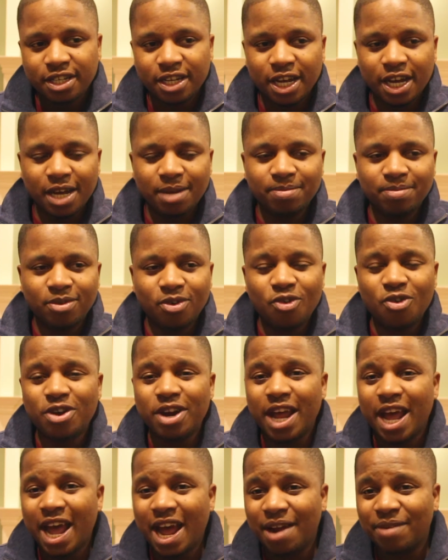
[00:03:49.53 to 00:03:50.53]
On
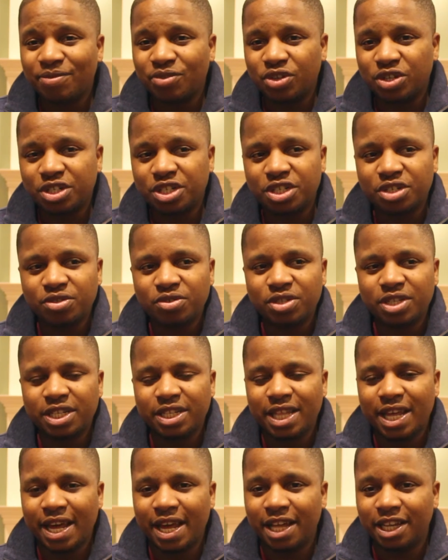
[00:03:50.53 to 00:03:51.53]
average, you see
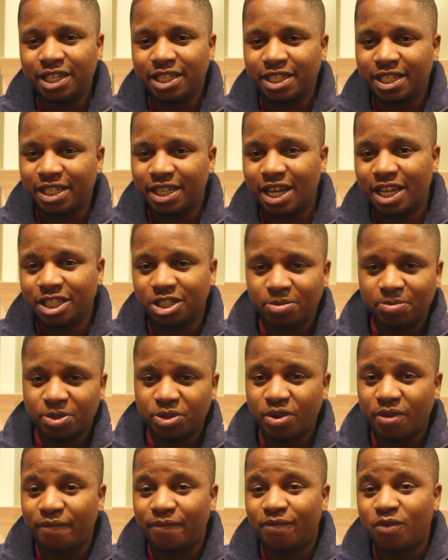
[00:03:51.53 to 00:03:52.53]
that LED lights are
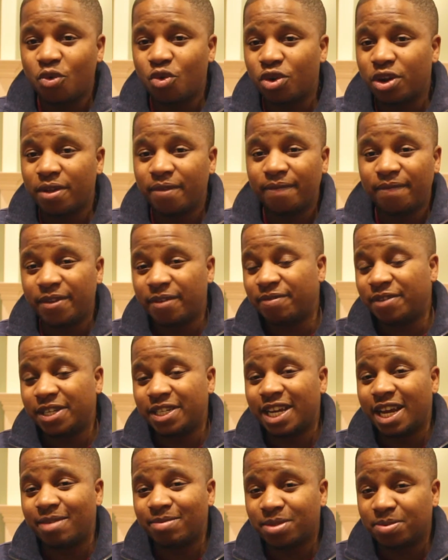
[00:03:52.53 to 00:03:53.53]
between 40 and 50
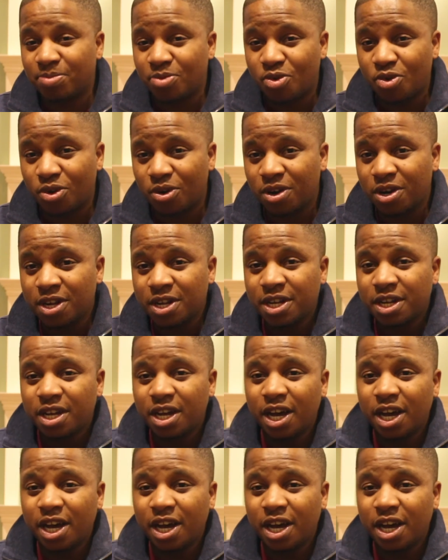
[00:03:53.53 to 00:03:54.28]
times more